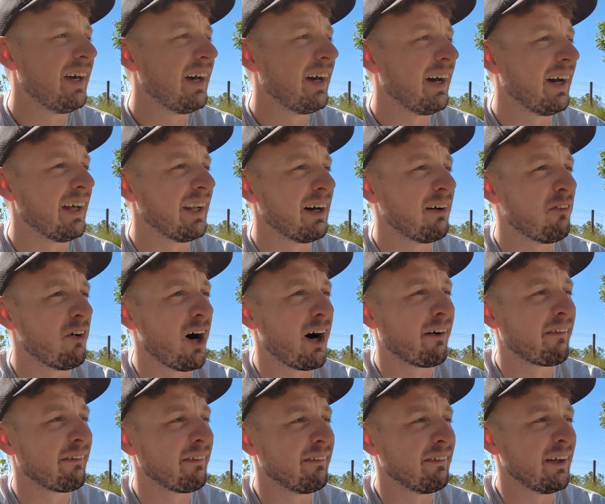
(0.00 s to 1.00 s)
And I
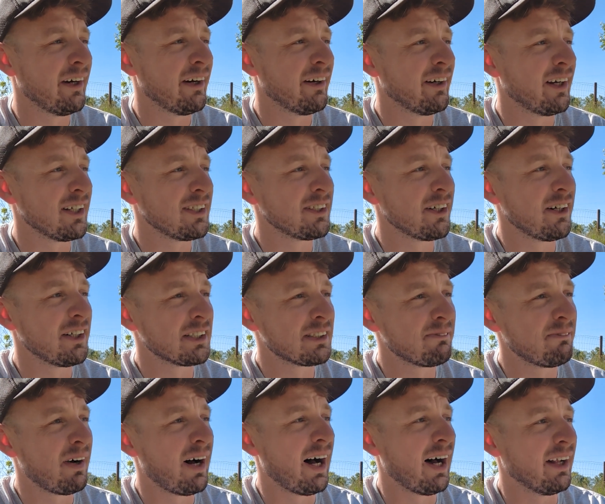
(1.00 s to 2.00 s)
walked through there and I saw a
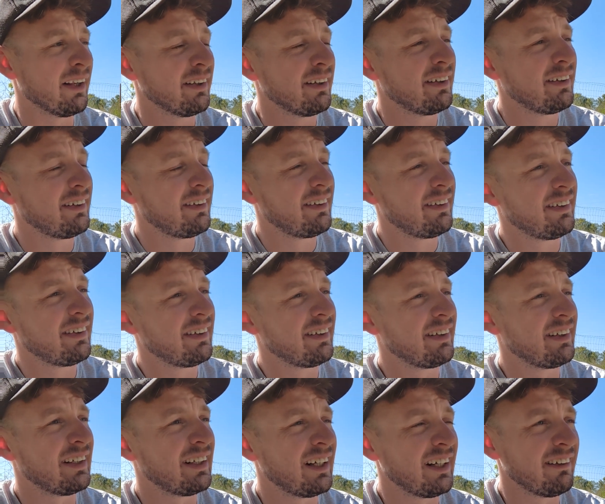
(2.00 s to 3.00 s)
spot,
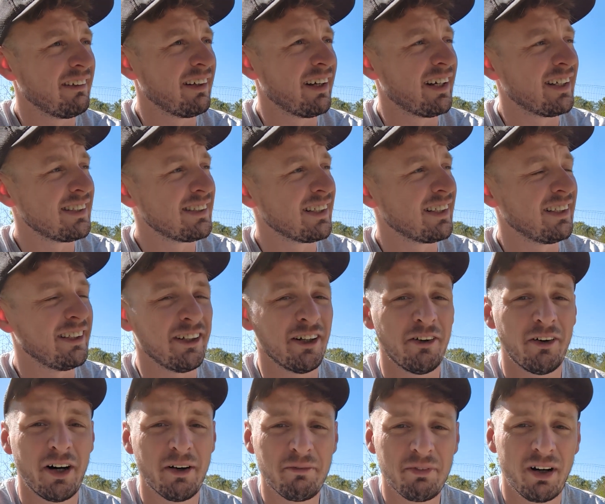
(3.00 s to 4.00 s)
and I said,
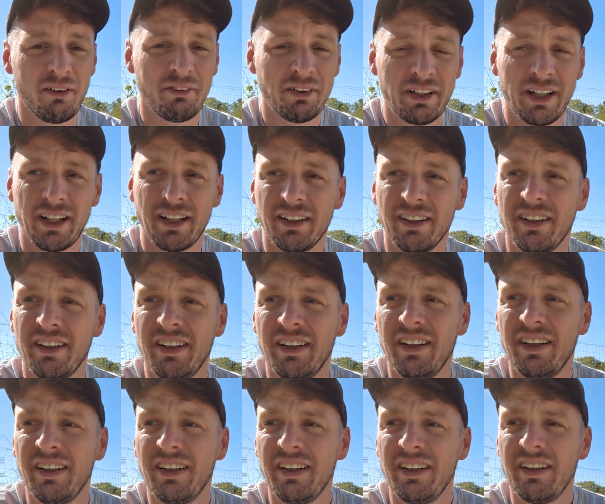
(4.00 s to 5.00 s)
I probably got
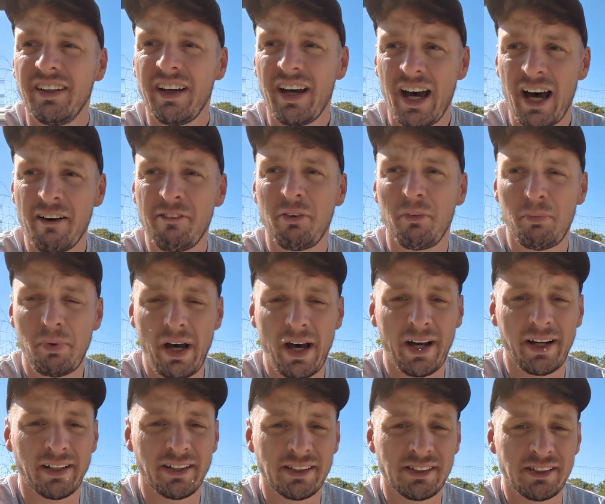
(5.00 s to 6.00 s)
half a
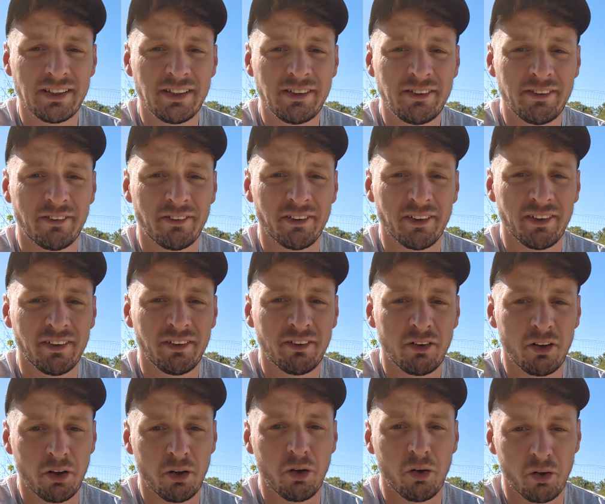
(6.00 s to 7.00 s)
packet of seed corn
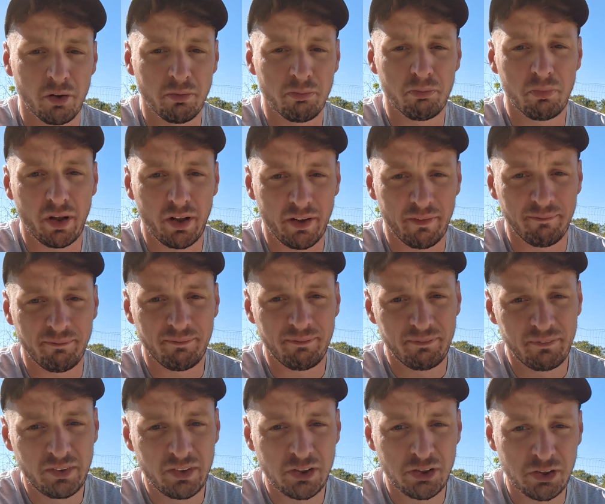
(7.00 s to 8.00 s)
or
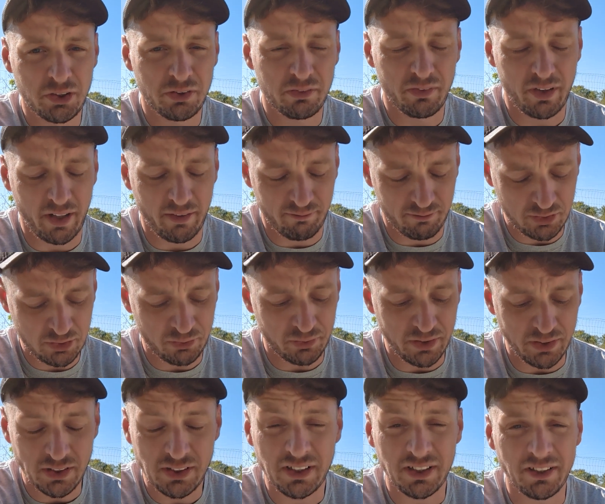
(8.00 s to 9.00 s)

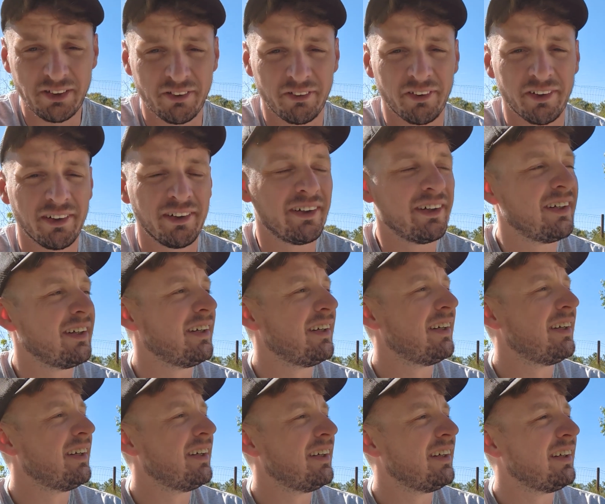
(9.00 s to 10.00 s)
sweet seed corn
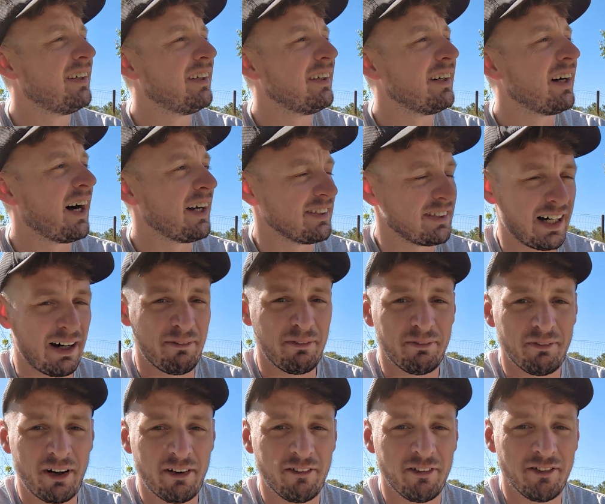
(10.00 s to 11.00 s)
on top of
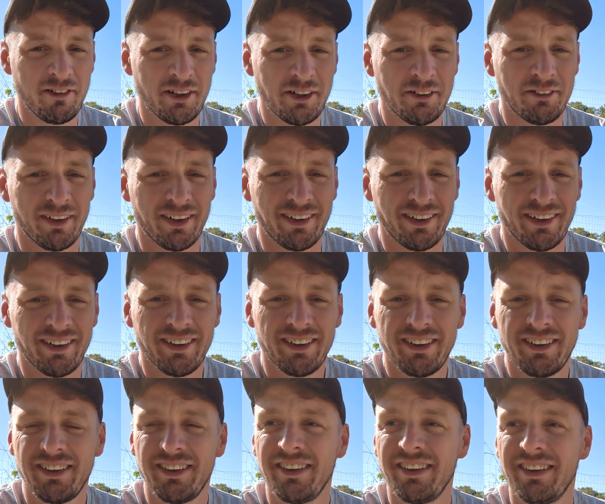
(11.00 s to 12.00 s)
my refrigerator.
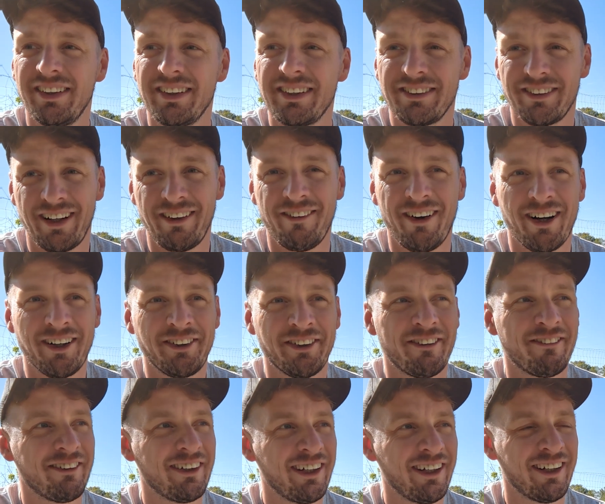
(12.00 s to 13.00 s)
So I walked
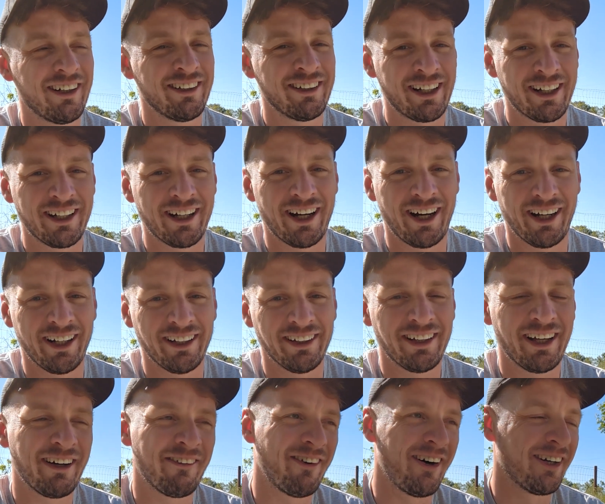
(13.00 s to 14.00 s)
over here and I got it,
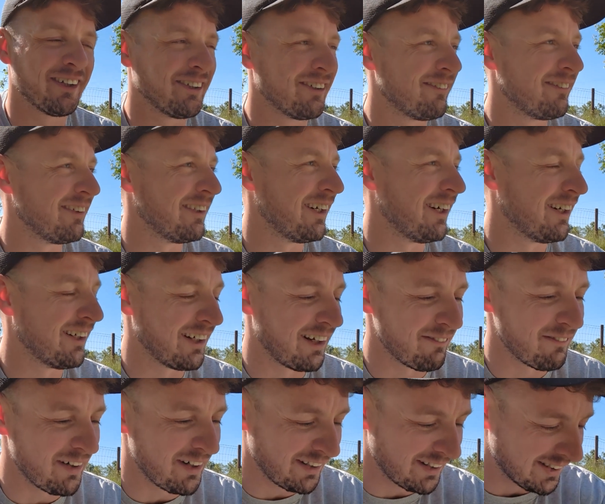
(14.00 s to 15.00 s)
and I walked over there and I
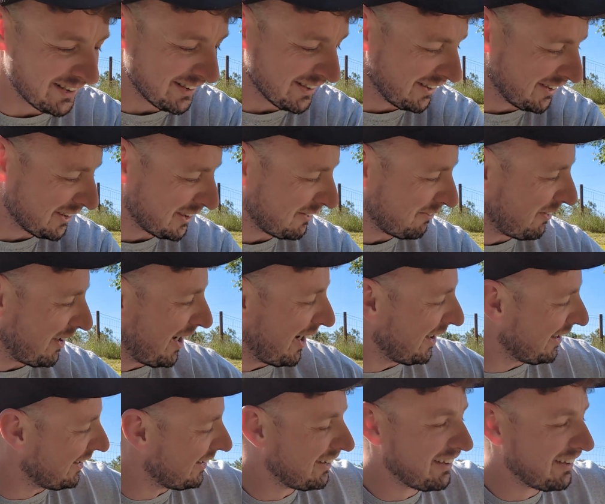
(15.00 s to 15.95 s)
made this little spot